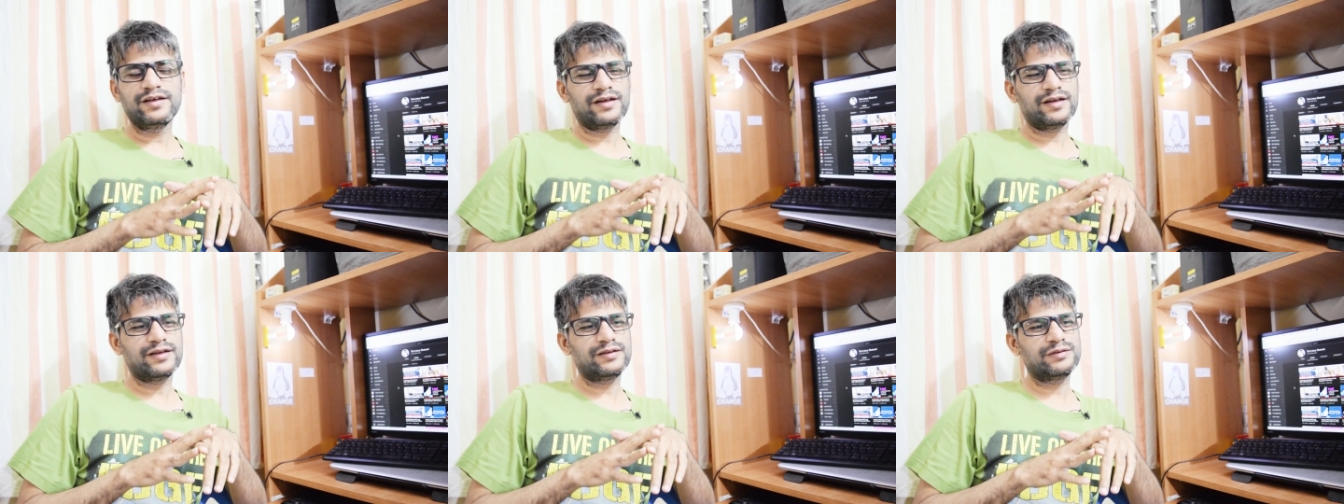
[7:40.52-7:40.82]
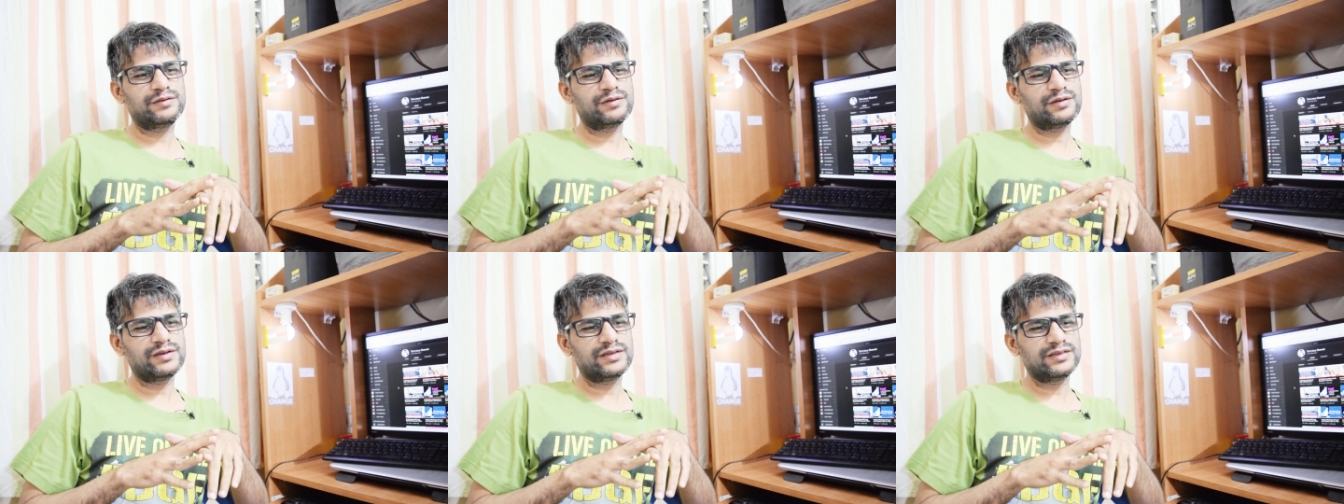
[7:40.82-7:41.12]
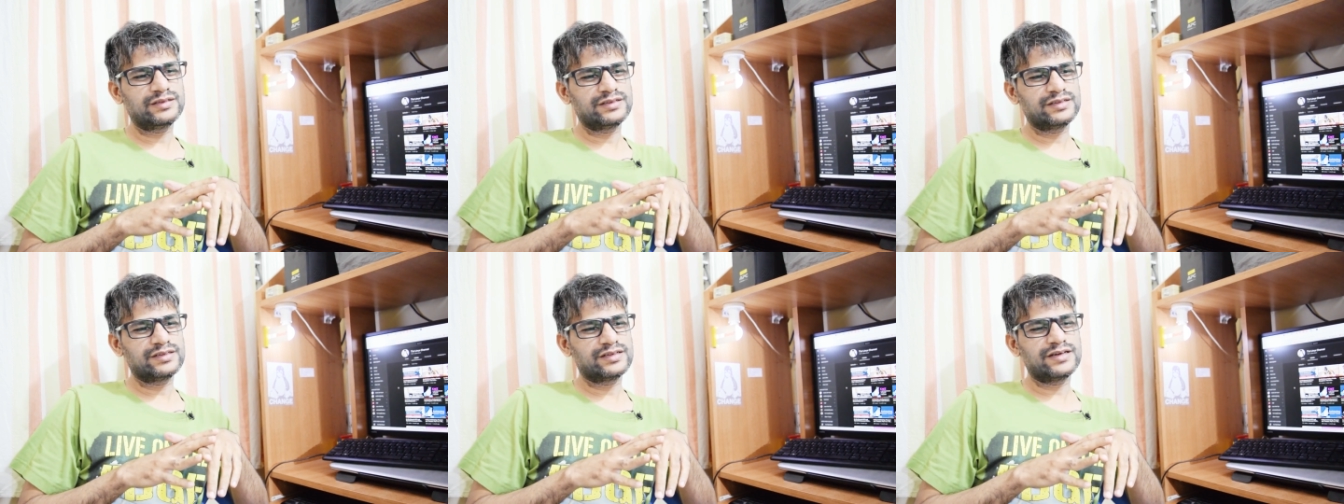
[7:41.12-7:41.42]

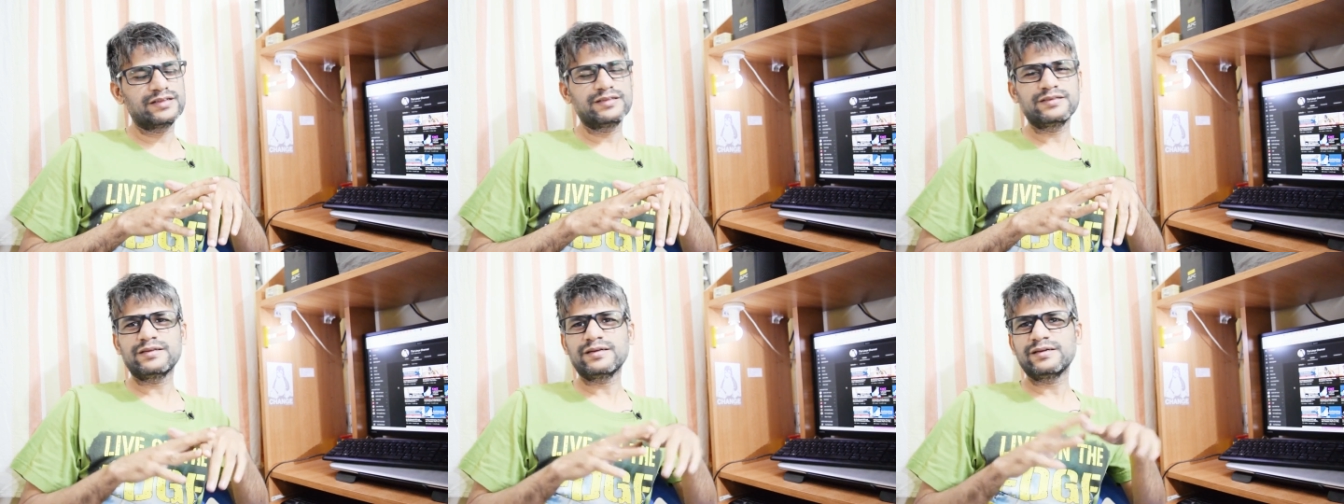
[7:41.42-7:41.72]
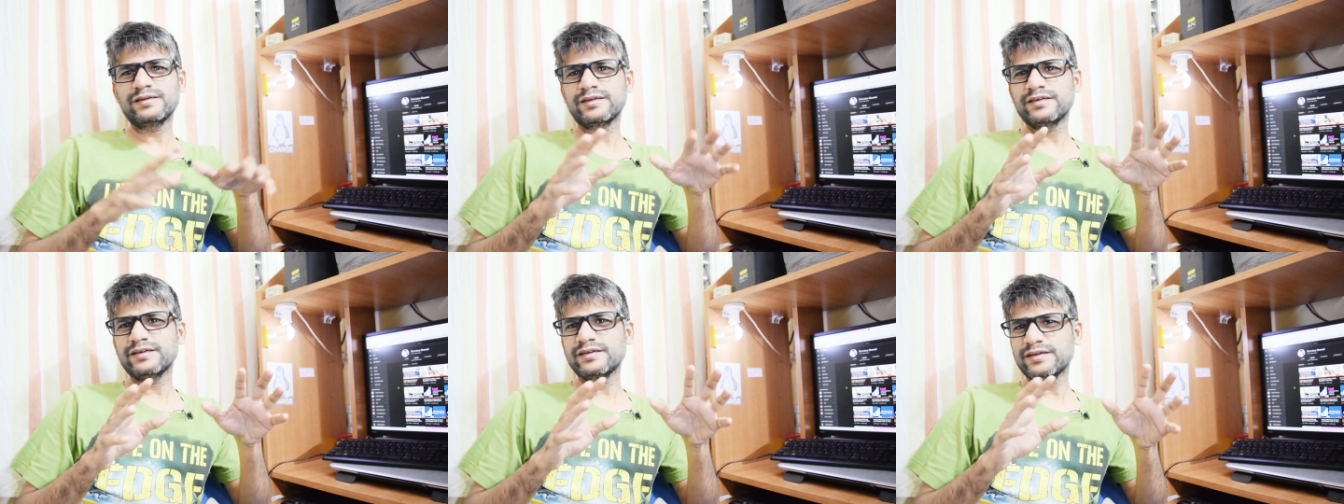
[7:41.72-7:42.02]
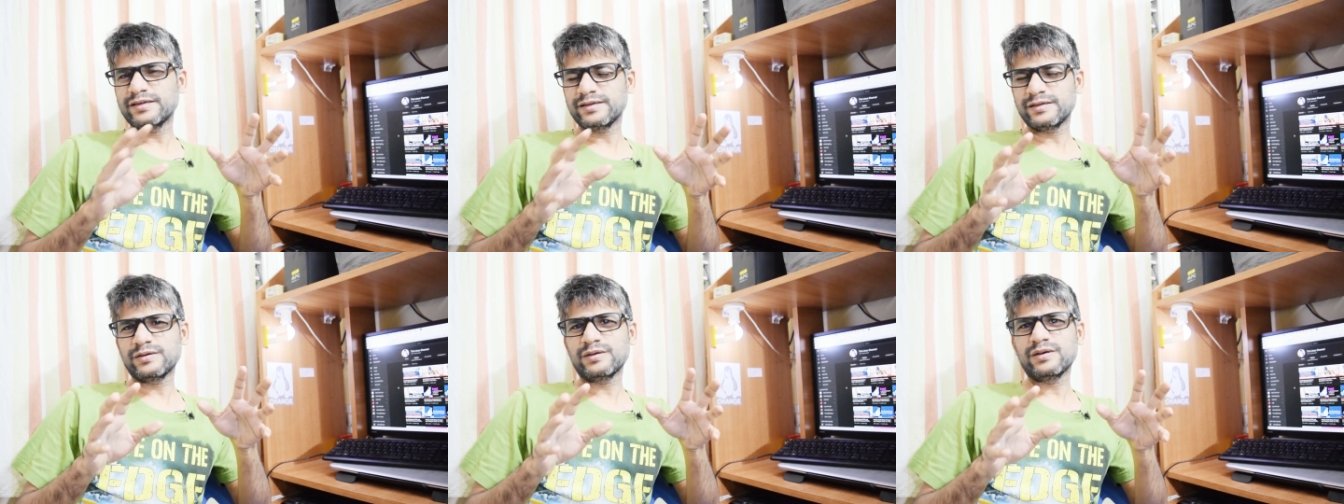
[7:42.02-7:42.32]
astrology consulting
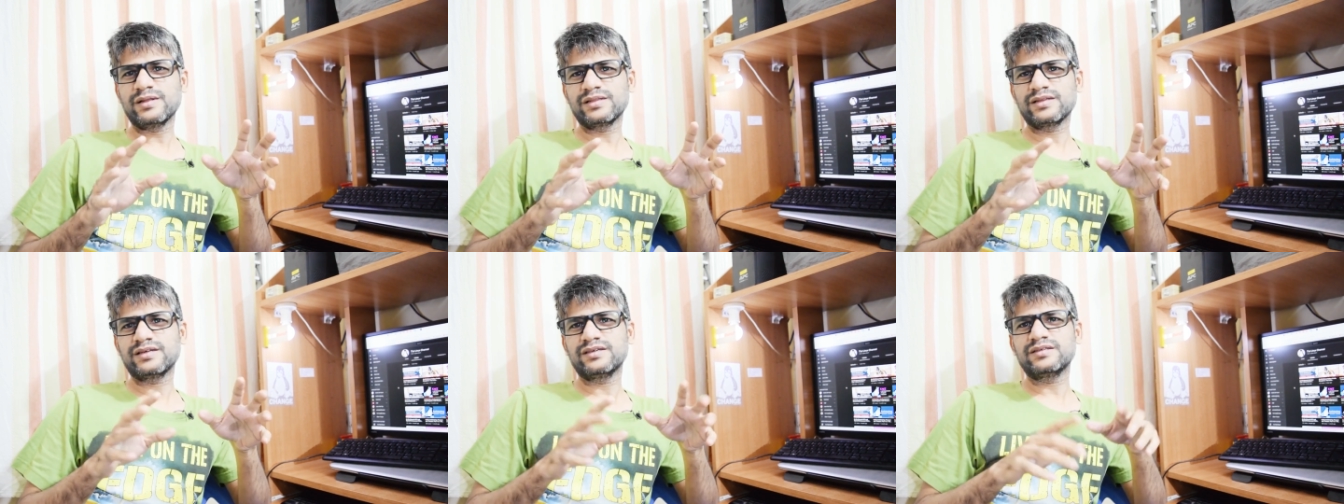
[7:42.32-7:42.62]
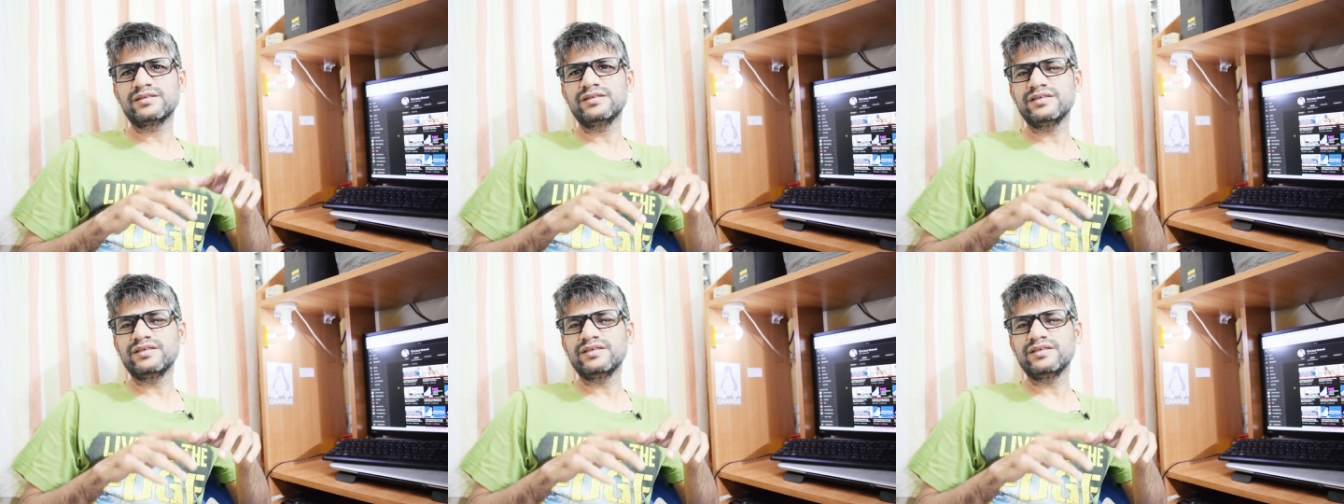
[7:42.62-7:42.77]
and all that.